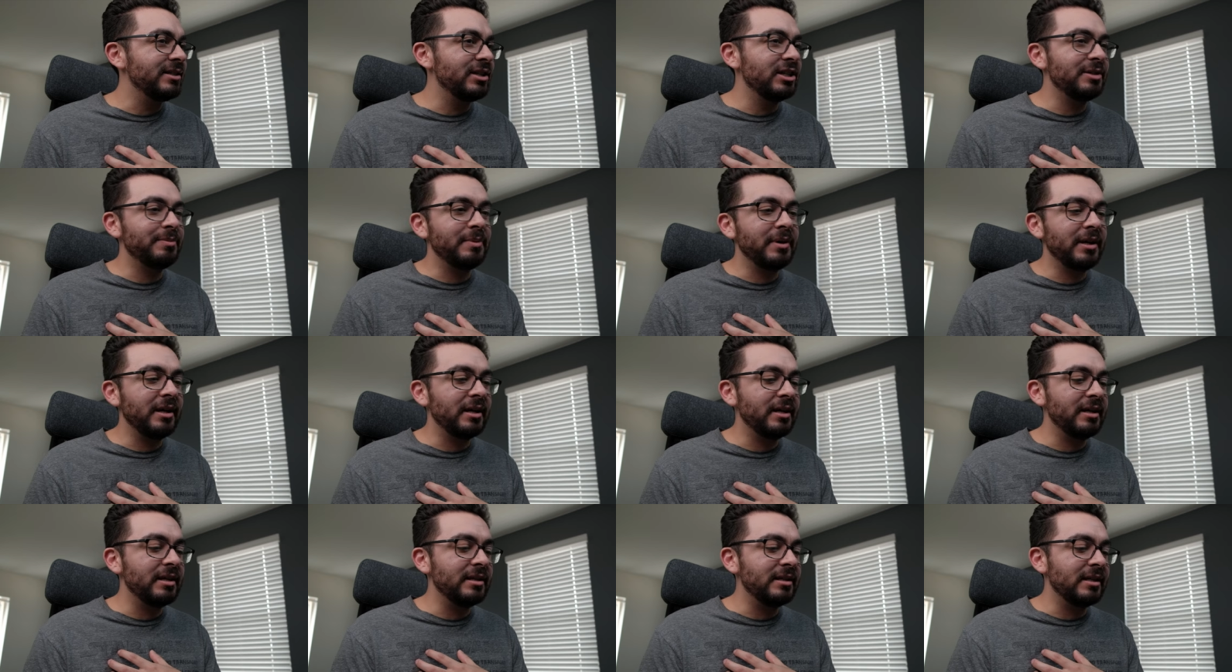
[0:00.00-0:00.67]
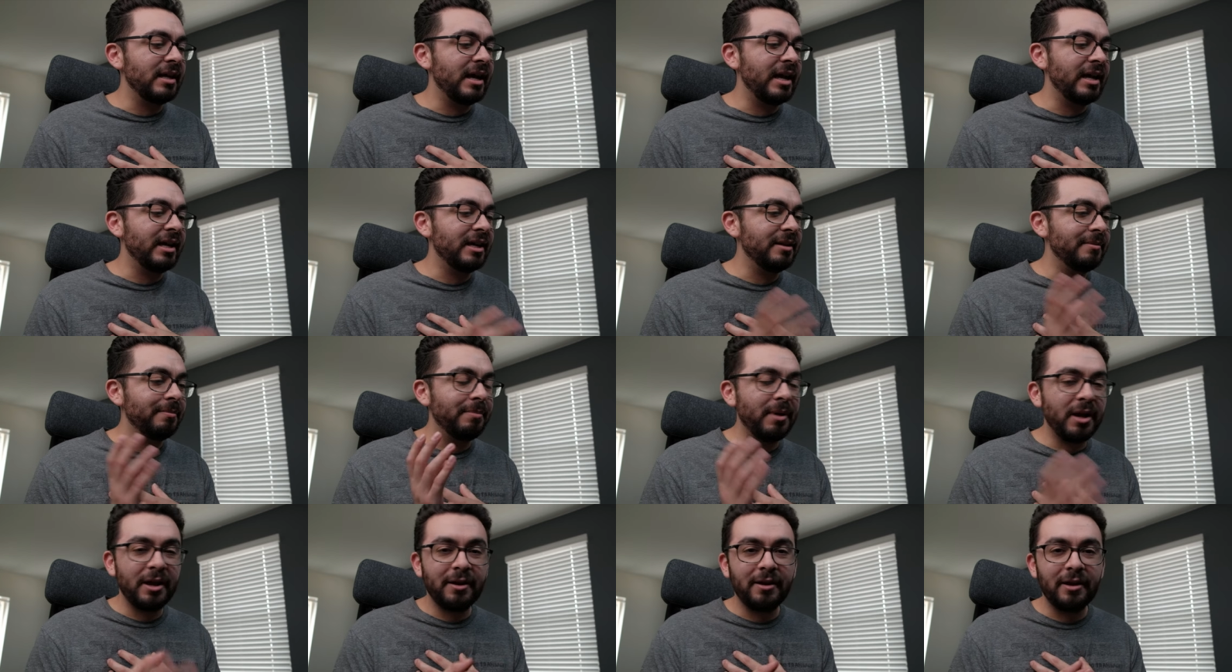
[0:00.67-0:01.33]
just because I can
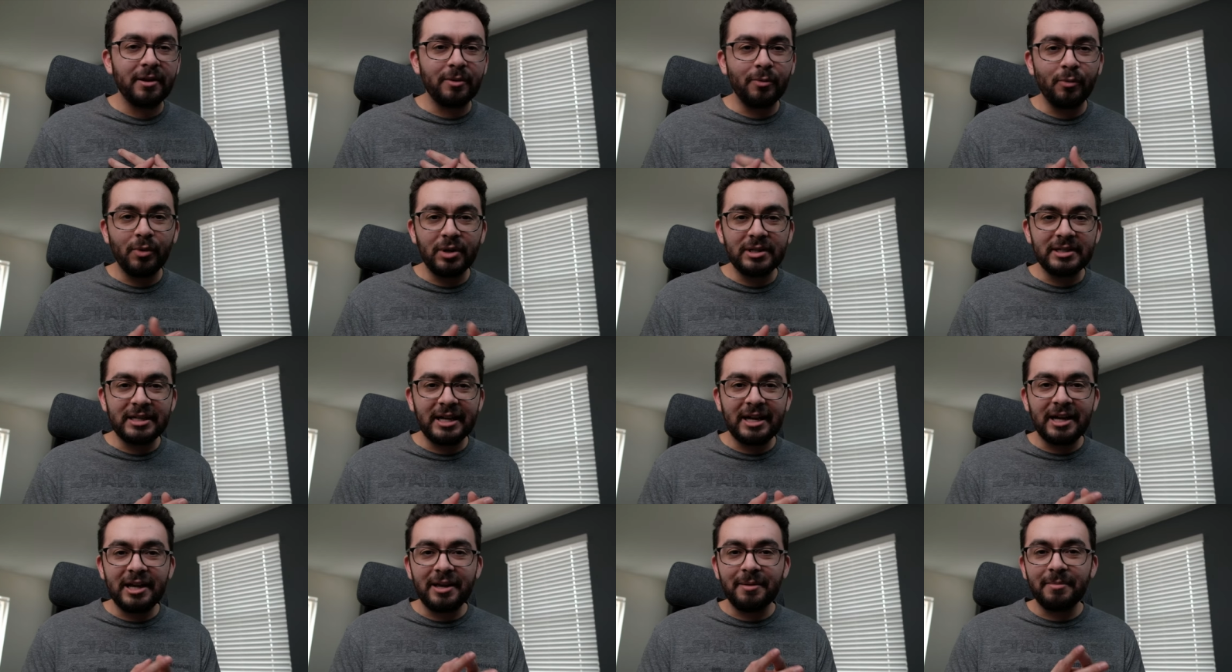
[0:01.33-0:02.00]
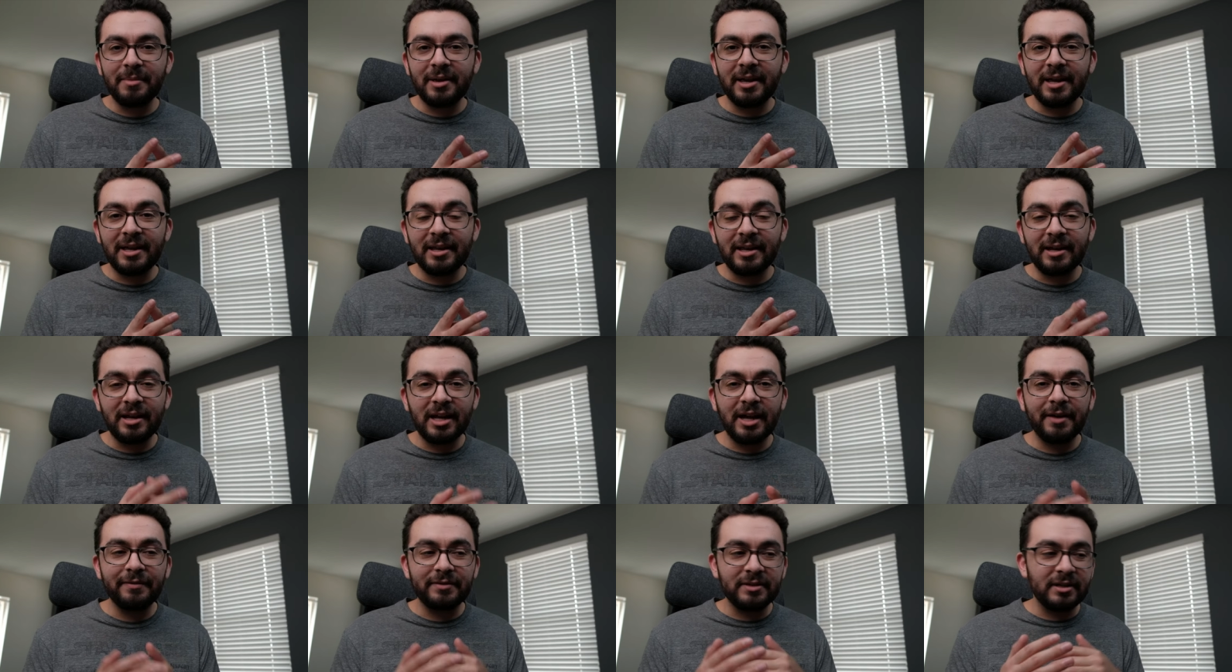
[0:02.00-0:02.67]
pay one time and not
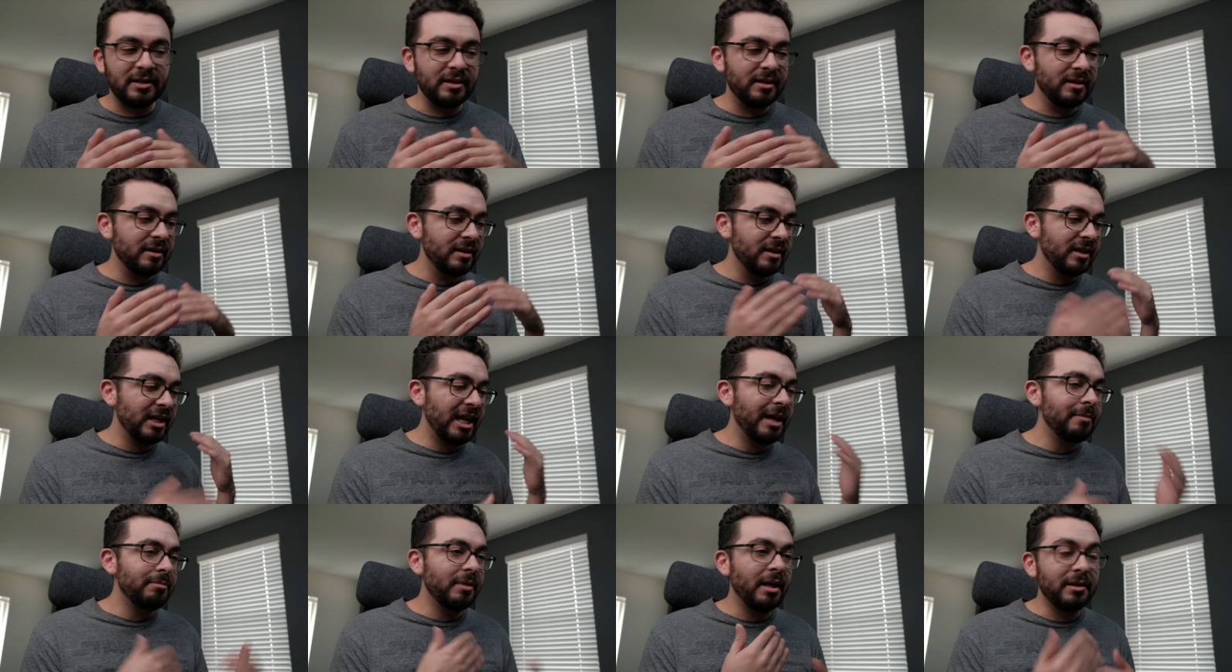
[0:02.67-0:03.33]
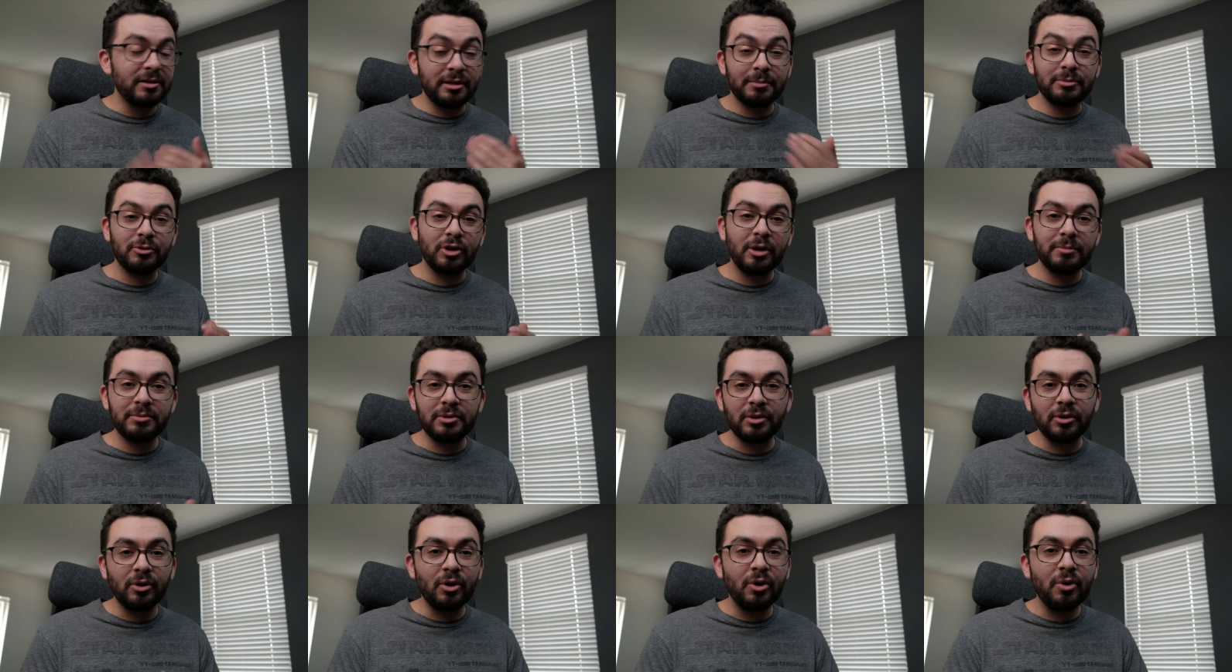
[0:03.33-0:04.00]
have to keep that
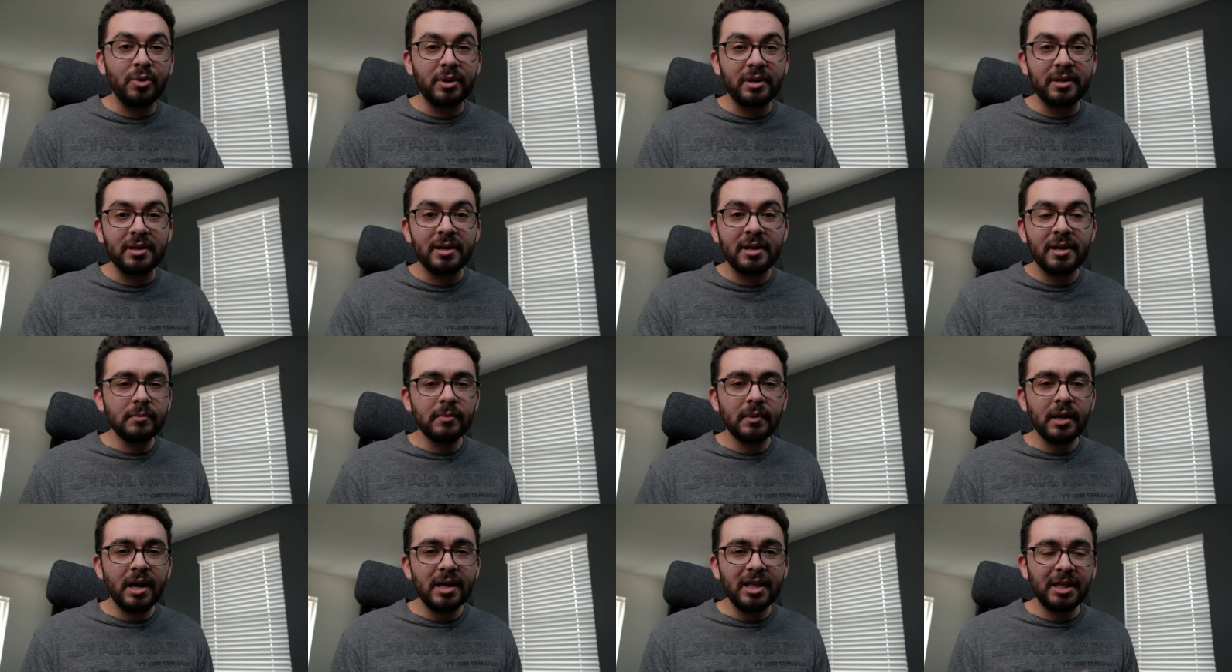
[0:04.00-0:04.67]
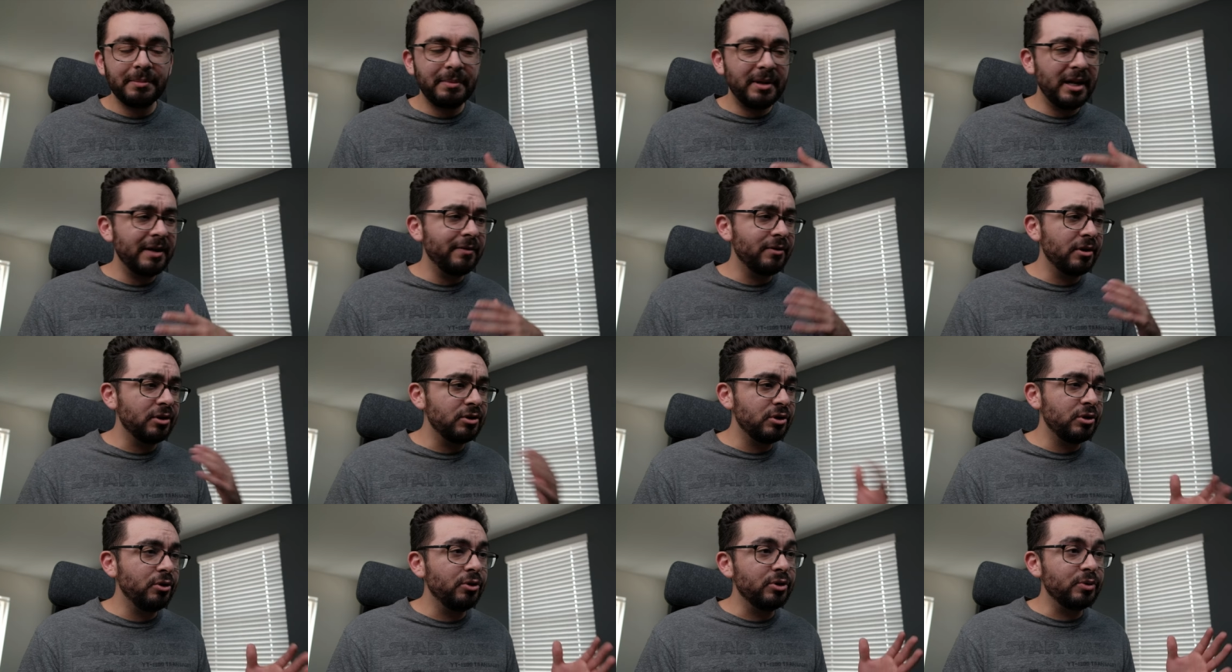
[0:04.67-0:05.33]
subscription going. I like being able to
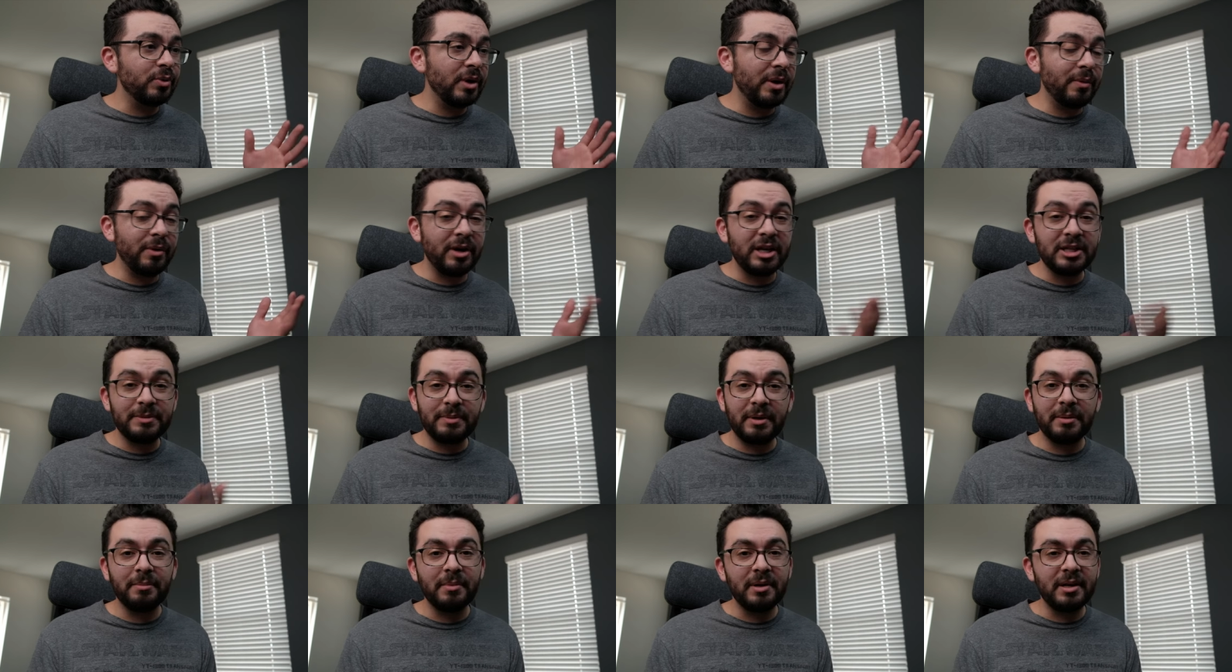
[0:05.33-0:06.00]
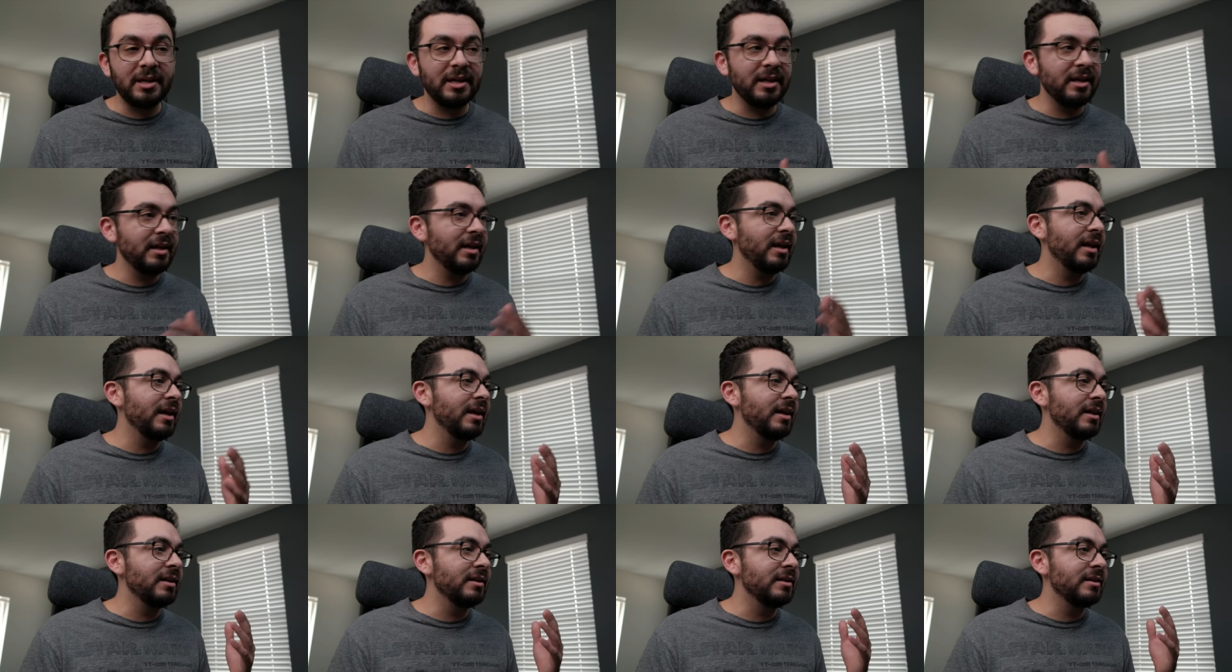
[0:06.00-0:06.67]
choose when I want to spend money,
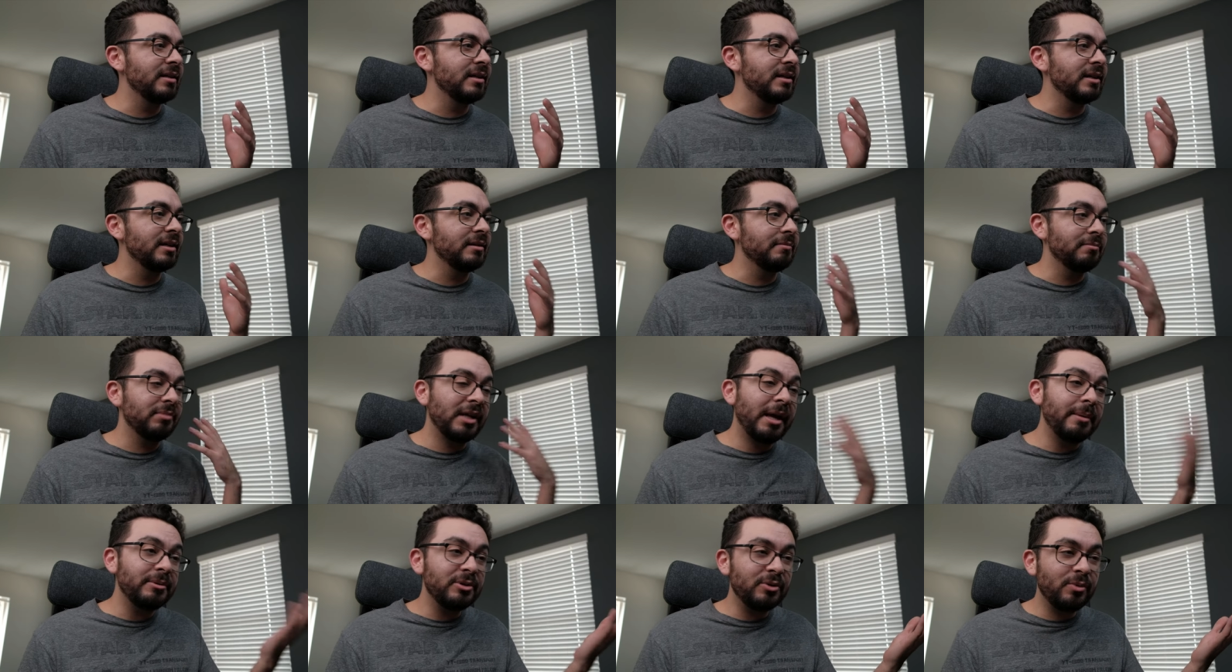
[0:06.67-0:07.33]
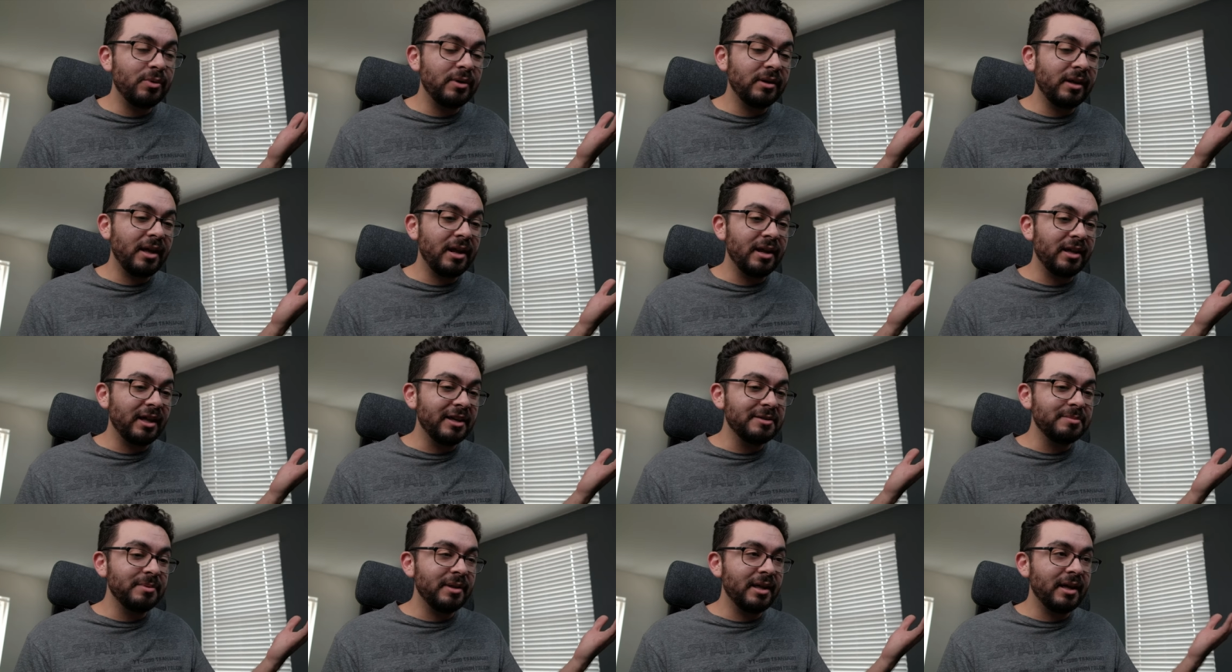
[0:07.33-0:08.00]
and uh, Capture One kind of
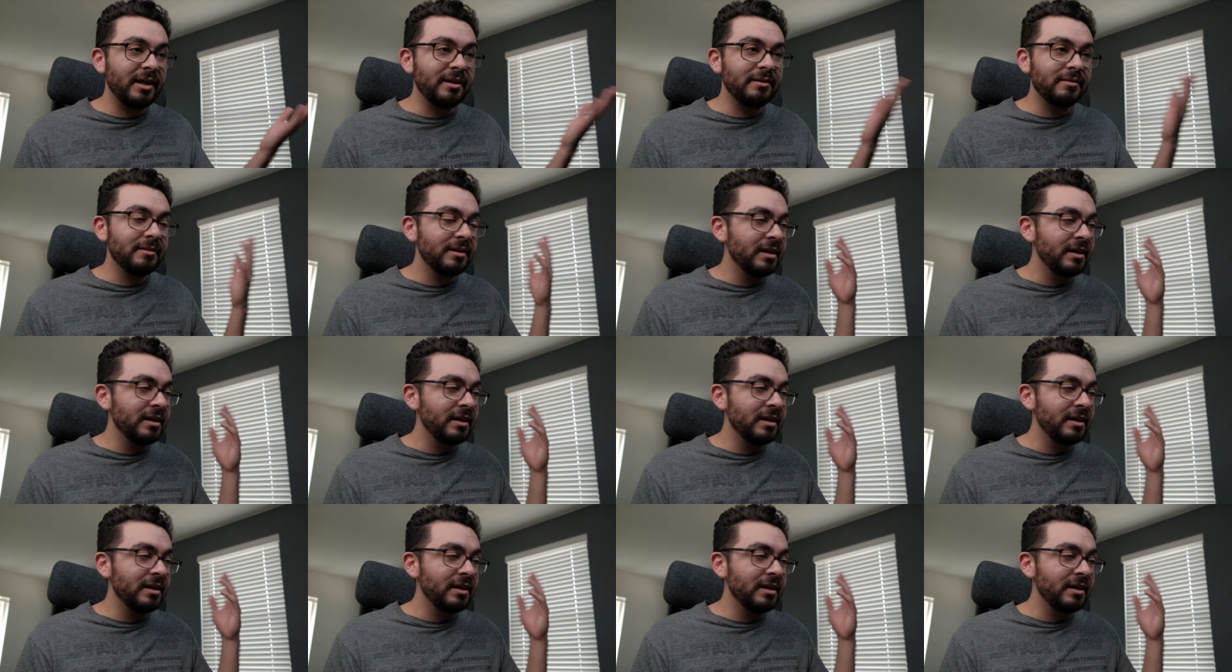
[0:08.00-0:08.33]
gives me that.